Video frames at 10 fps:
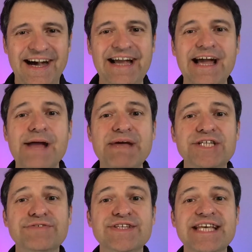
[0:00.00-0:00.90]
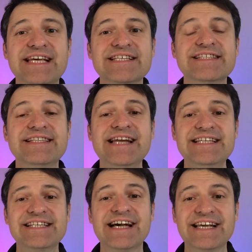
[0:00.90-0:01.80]
Hi, I'm Andrew Fazekas,
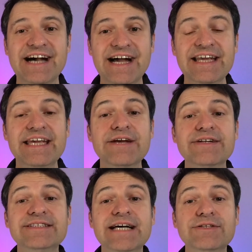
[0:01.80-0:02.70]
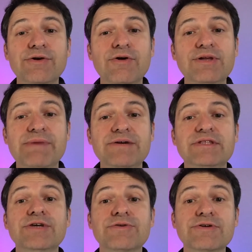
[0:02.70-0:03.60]
Night Sky Guy, here to tell you all
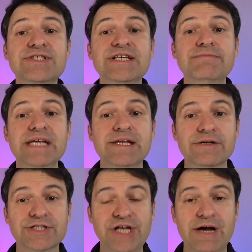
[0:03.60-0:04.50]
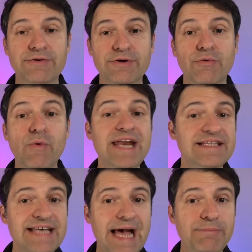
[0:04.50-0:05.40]
about the Ursid meteor shower, when
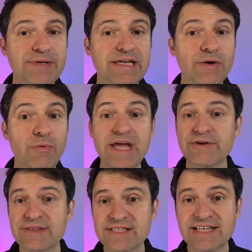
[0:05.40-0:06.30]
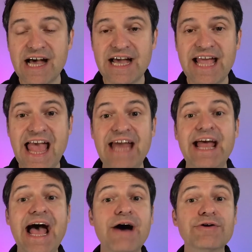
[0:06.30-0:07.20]
it's happening, where in the sky,
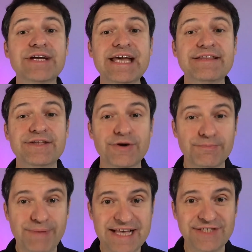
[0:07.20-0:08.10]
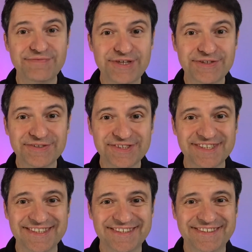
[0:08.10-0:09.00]
and how to get your best views.